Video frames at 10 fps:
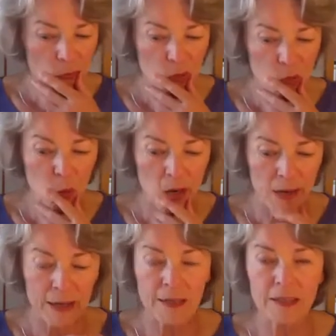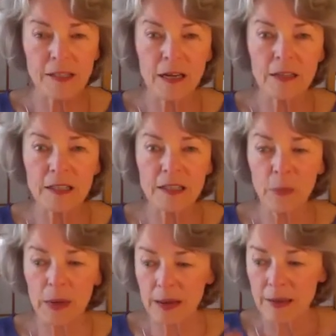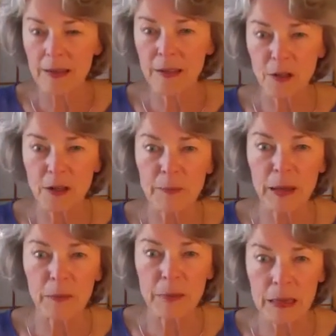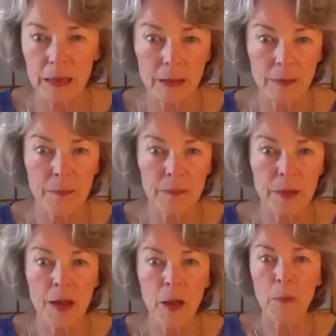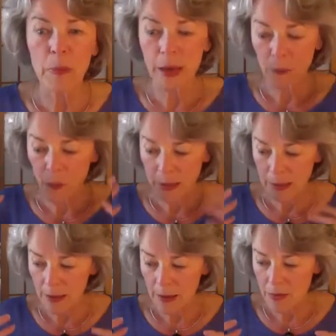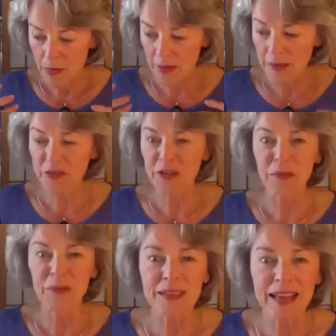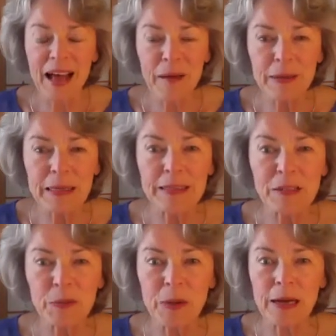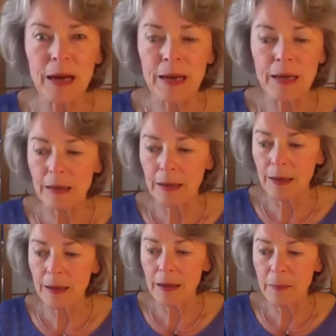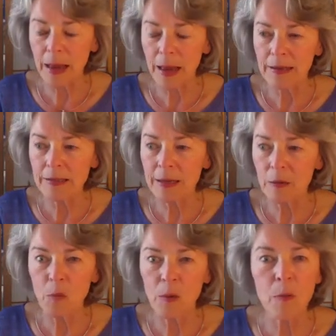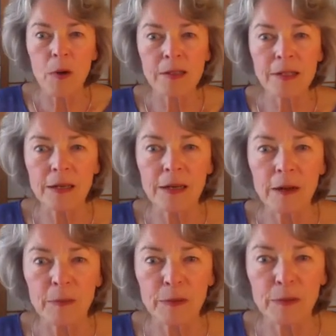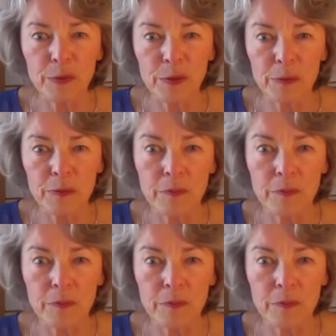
where it gets stuck is when I think it's all about me. But when things start really happening is when I am asking what wants to come through.